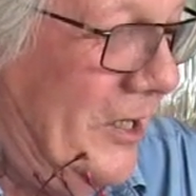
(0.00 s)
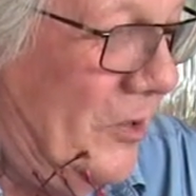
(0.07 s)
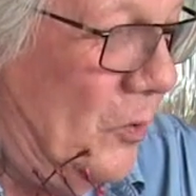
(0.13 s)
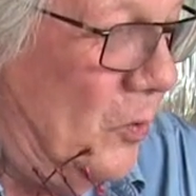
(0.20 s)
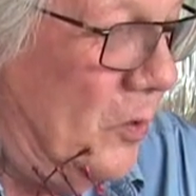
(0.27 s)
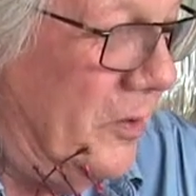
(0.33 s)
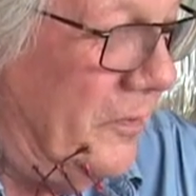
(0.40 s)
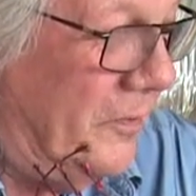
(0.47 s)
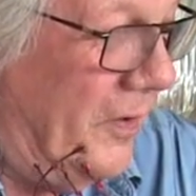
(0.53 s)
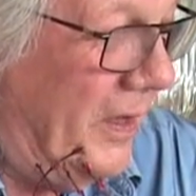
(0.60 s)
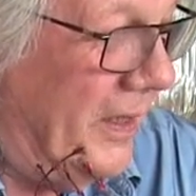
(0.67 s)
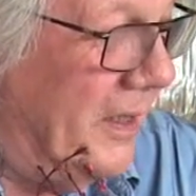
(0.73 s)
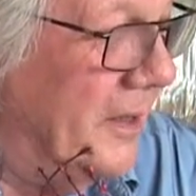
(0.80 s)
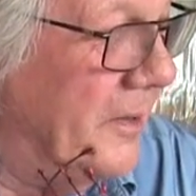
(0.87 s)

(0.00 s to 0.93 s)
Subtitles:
All good fun.